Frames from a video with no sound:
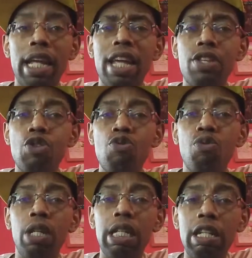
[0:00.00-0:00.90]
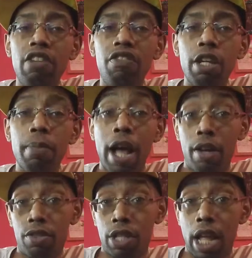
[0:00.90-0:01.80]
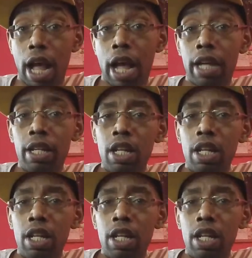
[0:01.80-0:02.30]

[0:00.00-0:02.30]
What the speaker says: and you leave them outside.